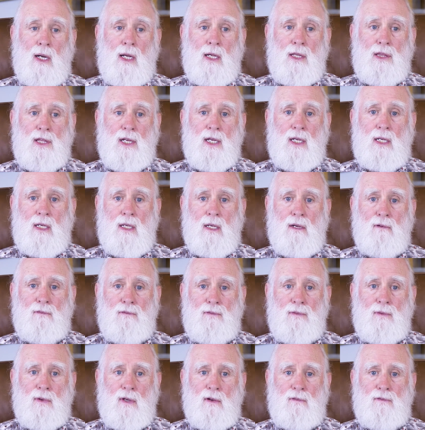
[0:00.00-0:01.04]
I think
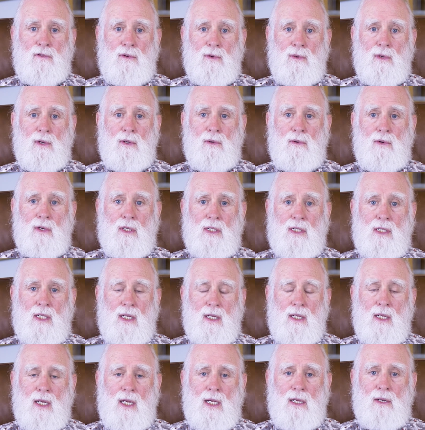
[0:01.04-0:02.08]
if you're
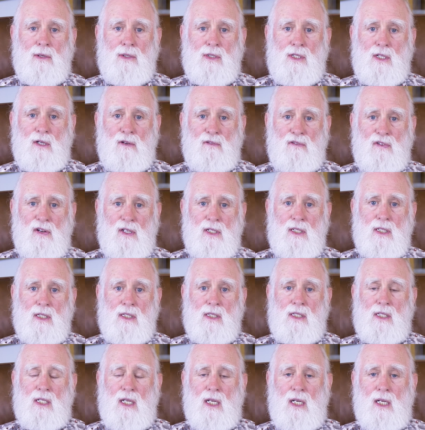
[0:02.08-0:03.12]
interested in energy
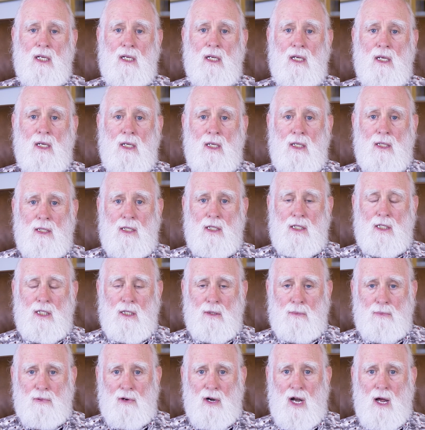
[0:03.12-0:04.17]
efficiency, this is
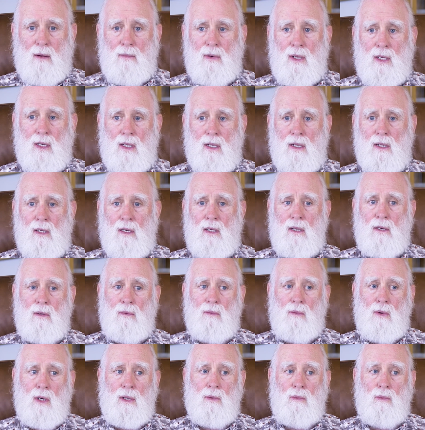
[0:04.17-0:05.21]
probably
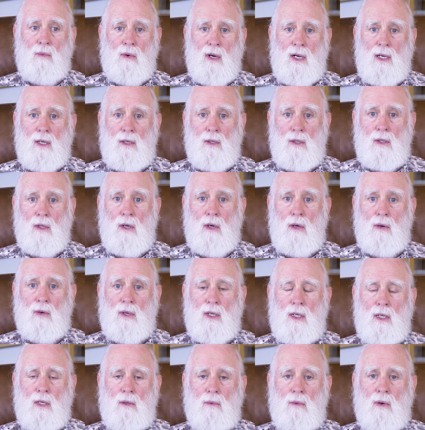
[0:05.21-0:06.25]
one way to go
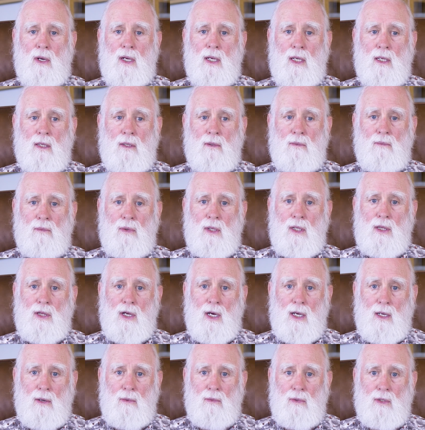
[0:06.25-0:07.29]
anyway, and we
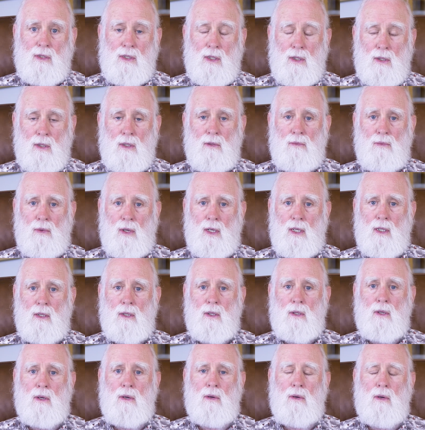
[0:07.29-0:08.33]
thought it was a good way to
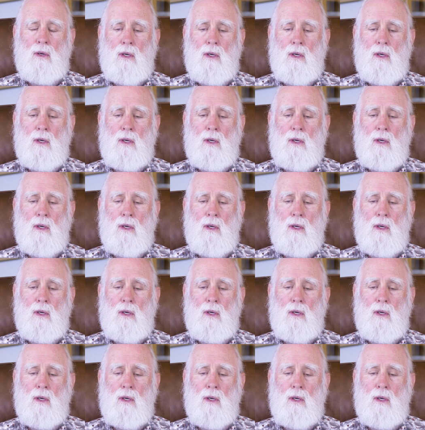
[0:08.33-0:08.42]
go.